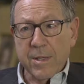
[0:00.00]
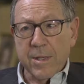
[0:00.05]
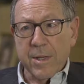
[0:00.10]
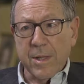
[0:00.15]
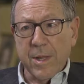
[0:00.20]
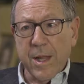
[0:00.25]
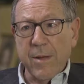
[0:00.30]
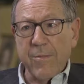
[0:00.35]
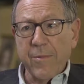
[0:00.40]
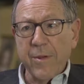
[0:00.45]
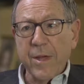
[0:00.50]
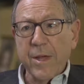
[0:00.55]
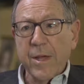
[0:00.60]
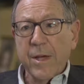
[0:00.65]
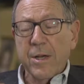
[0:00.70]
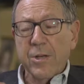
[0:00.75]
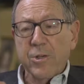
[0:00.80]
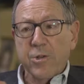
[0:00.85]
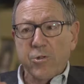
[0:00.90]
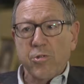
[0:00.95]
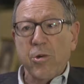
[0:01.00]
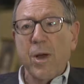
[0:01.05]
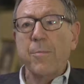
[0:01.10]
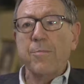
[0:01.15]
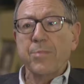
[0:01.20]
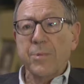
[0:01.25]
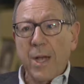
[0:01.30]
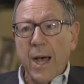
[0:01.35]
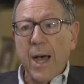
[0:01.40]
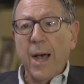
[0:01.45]
to levy
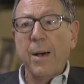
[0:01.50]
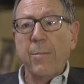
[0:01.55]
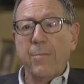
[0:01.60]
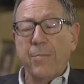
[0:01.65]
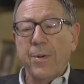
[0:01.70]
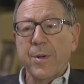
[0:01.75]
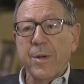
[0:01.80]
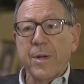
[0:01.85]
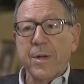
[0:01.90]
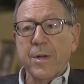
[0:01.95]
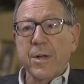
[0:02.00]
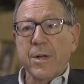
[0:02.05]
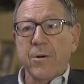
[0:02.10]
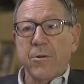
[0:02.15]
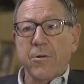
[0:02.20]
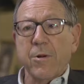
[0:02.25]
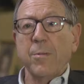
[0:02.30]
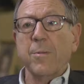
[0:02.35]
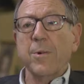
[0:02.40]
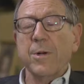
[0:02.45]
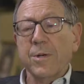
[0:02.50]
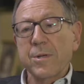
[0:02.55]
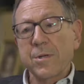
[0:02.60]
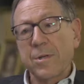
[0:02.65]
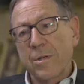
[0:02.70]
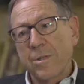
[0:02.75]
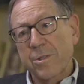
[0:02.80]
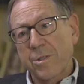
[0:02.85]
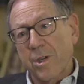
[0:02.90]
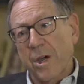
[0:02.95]
trumped-up
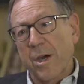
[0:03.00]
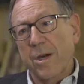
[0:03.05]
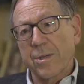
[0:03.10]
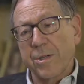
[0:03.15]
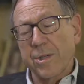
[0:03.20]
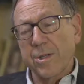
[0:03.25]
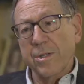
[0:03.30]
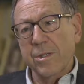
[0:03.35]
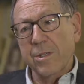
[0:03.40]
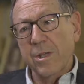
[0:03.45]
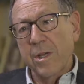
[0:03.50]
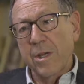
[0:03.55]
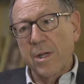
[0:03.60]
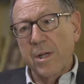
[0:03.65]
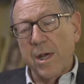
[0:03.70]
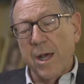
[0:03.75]
criminal charges